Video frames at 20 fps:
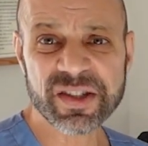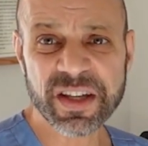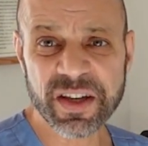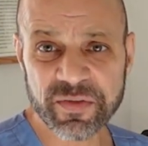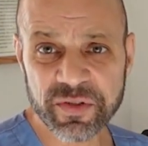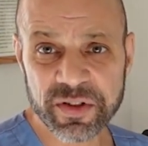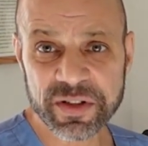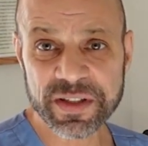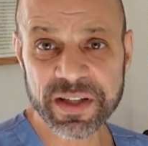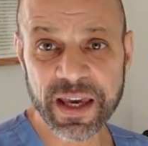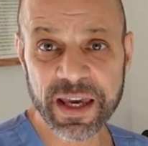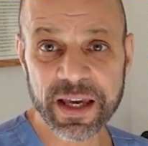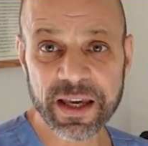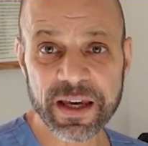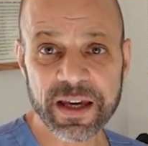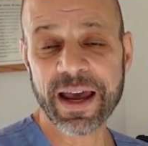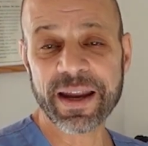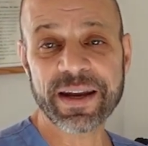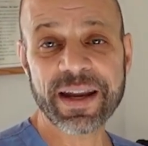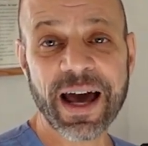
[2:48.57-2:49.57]
give or take,
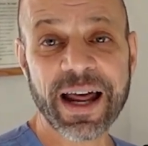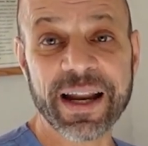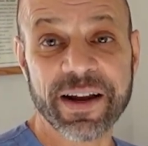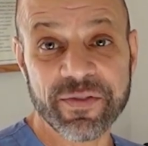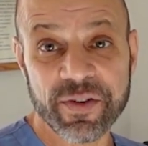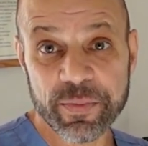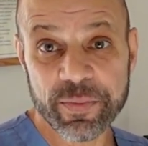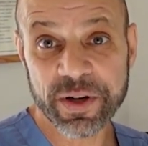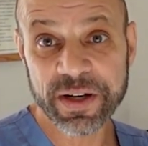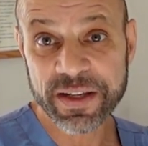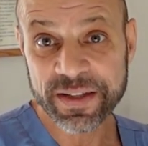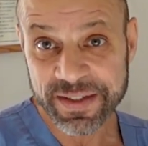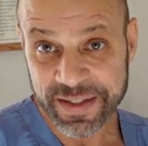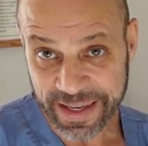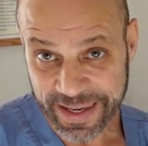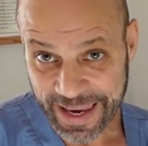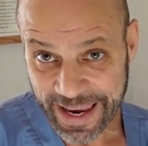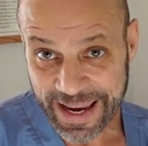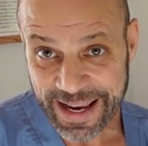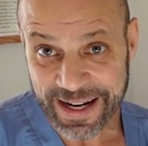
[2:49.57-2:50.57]
and not everybody's a
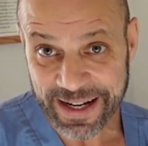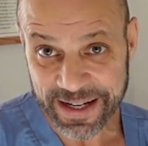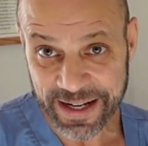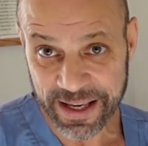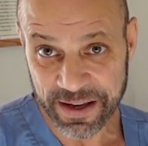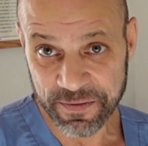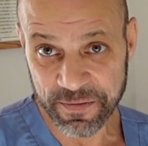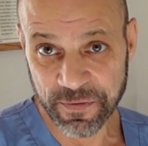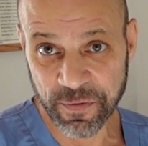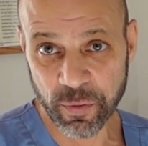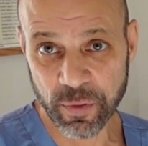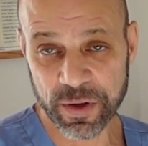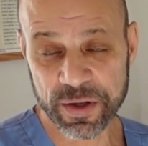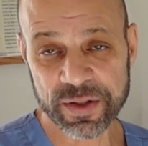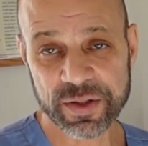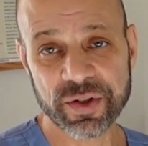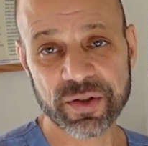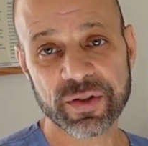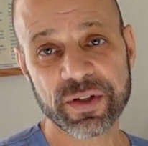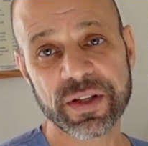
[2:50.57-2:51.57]
candidate for
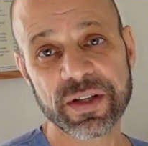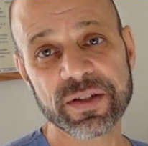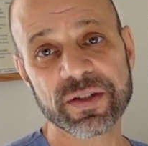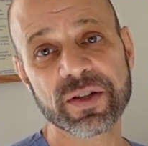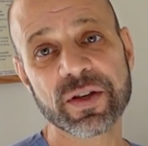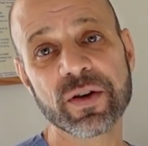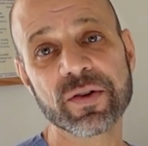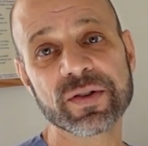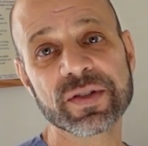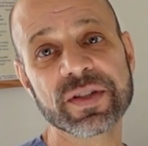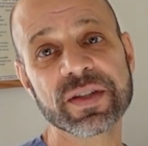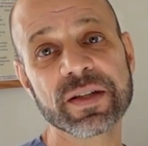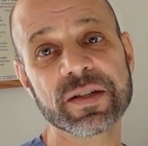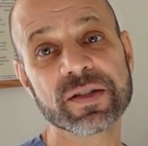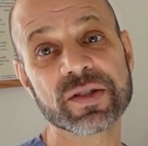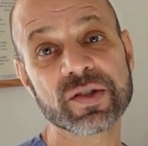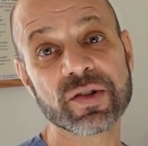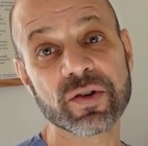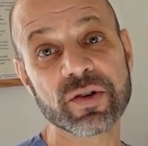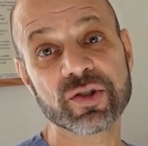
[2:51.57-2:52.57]
it, so you need to go see a
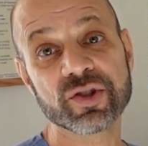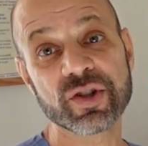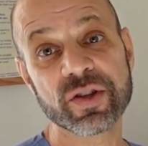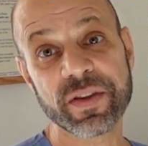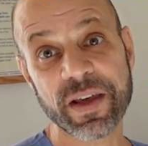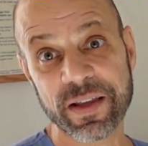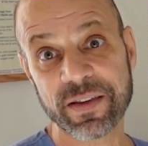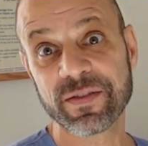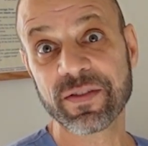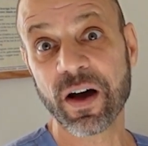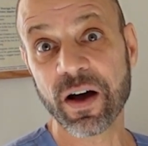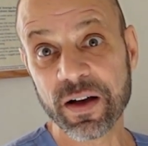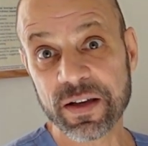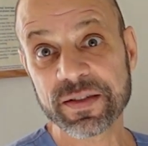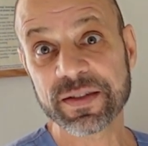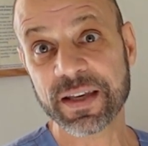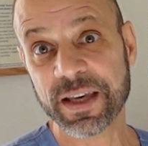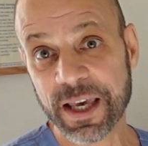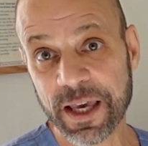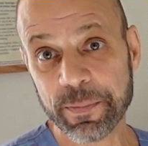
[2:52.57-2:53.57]
surgeon that
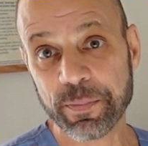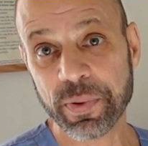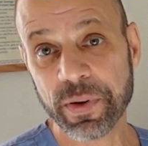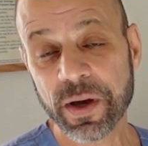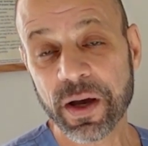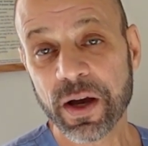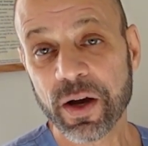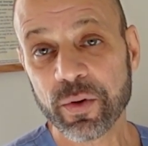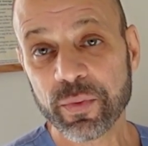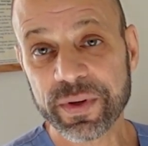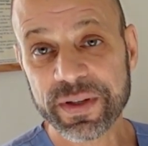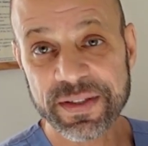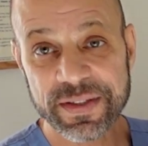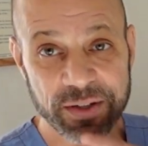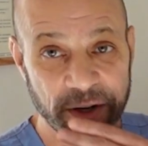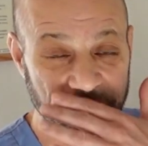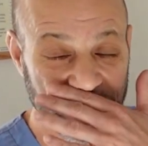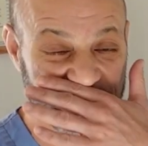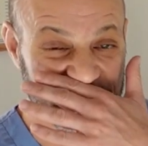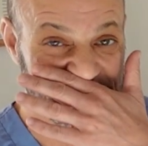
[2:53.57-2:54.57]
does hip
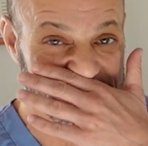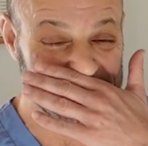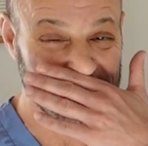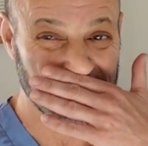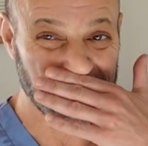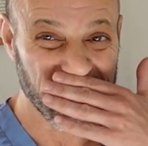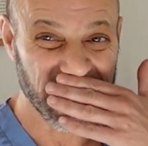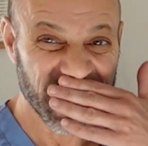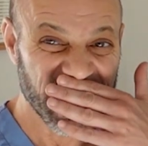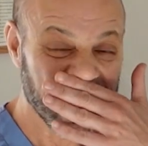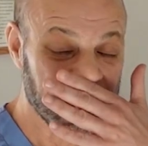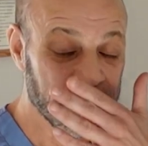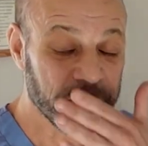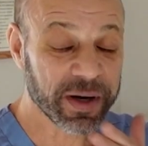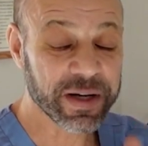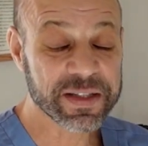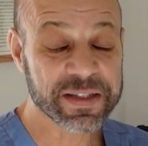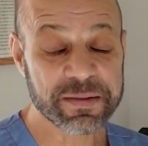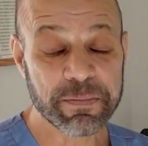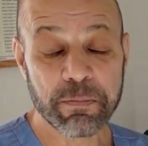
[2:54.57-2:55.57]
resurfacing,
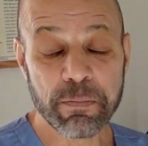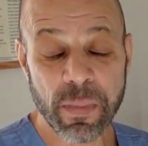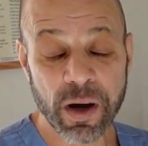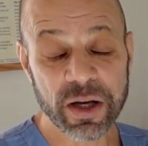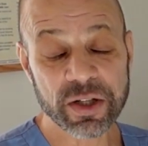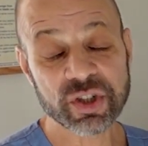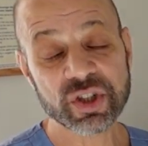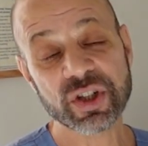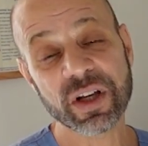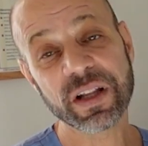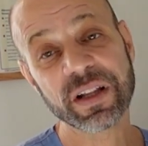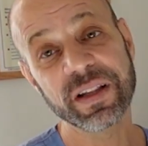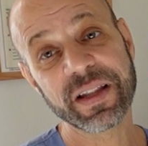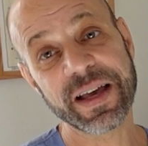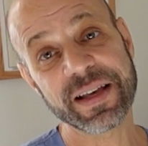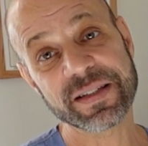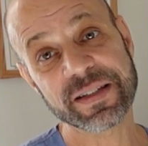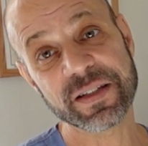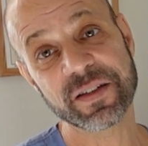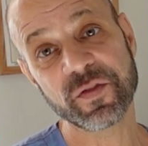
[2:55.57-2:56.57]
but it's much
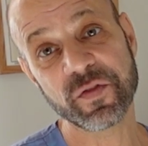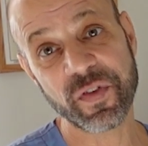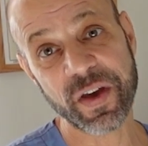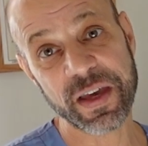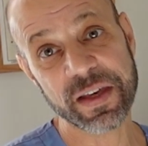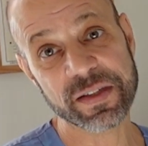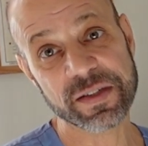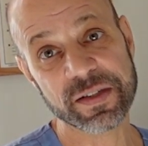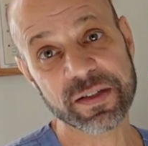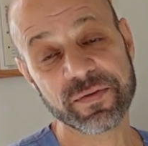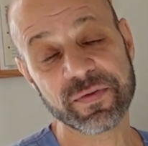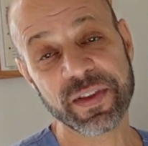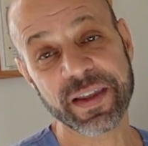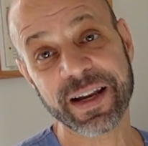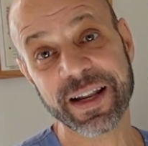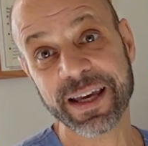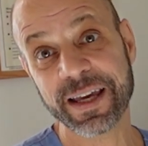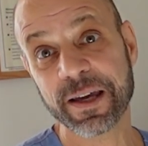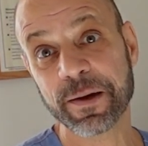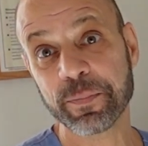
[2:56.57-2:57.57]
less invasive
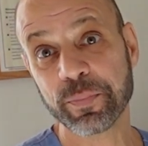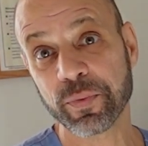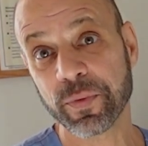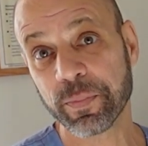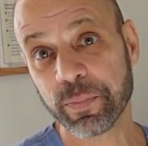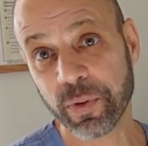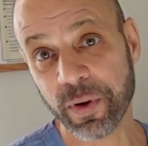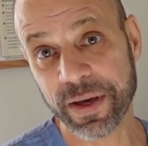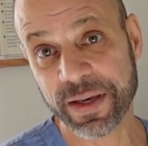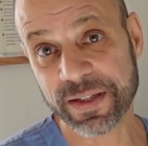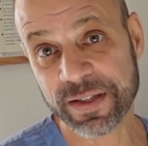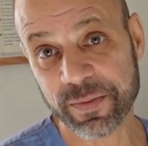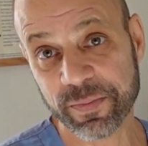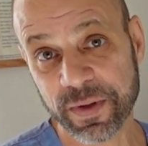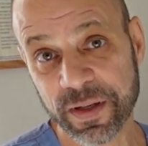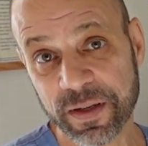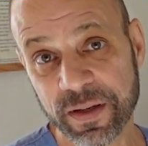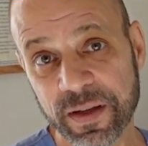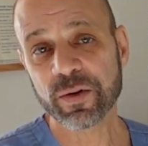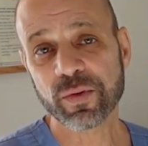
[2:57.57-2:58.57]
than a hip
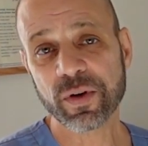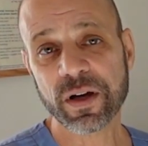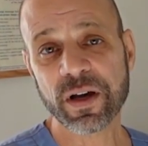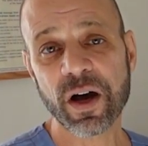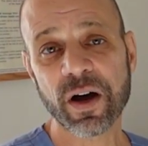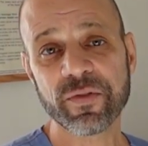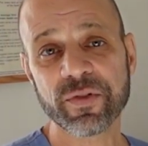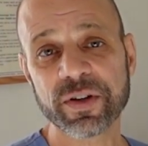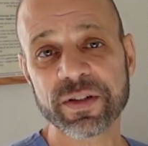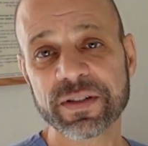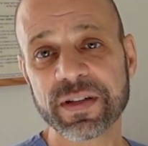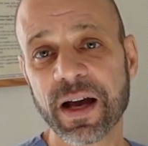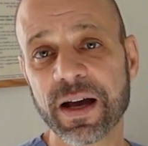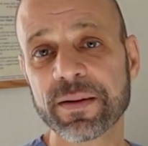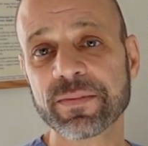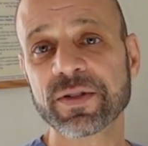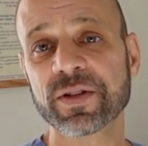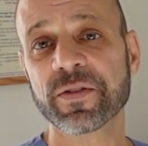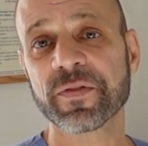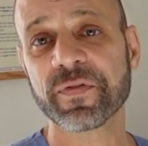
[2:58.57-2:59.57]
replacement. Recovery
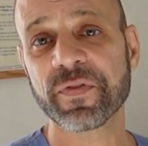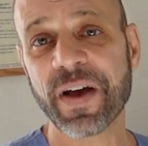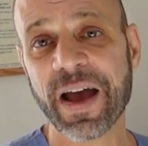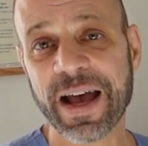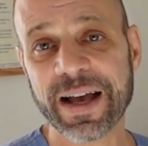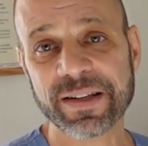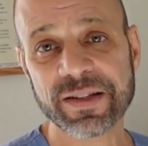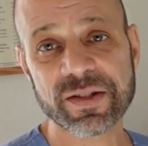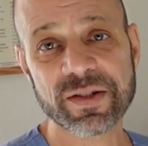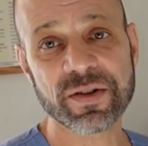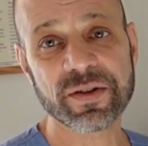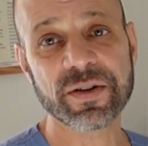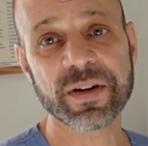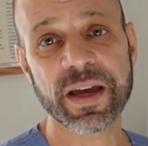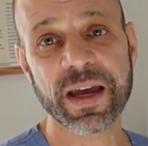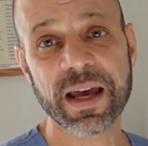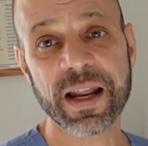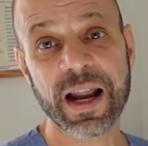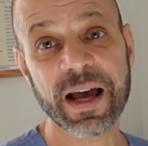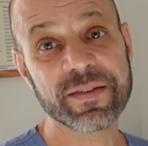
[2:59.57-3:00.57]
times are faster,
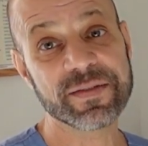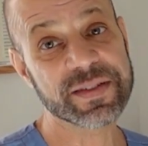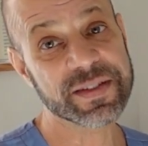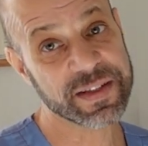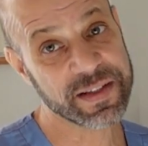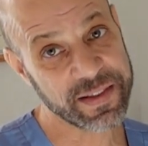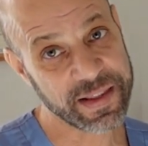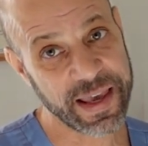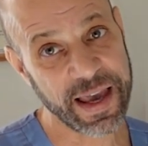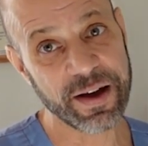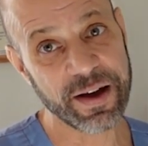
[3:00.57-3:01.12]
and I've seen the